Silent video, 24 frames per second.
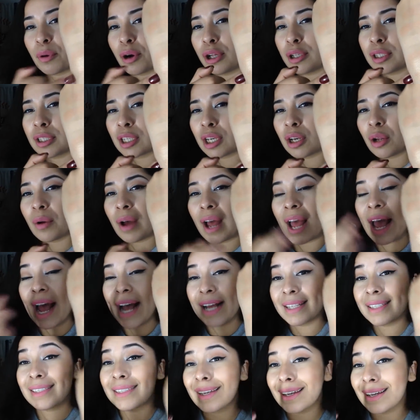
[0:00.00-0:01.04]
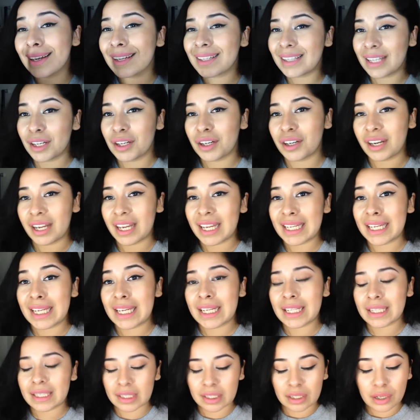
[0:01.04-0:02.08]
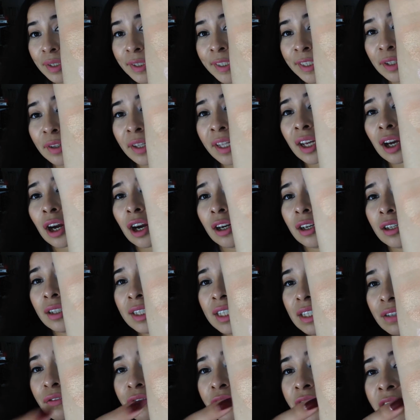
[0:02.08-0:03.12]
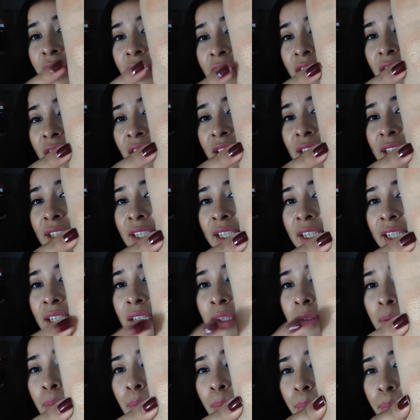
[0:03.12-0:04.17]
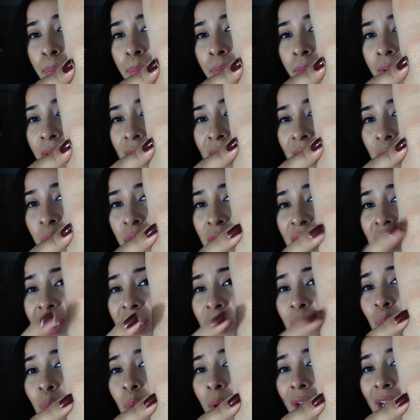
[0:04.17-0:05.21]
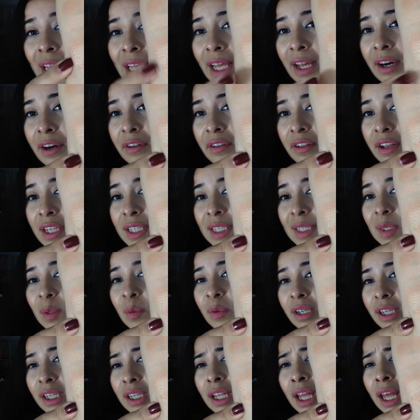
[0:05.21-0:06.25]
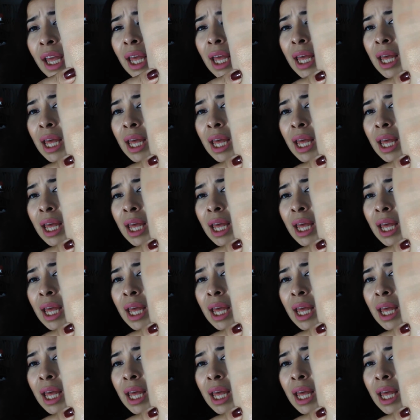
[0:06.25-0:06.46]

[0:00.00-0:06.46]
Bronze Glow has glitter in it. So they are different. As you can see, this one is way lighter than this one.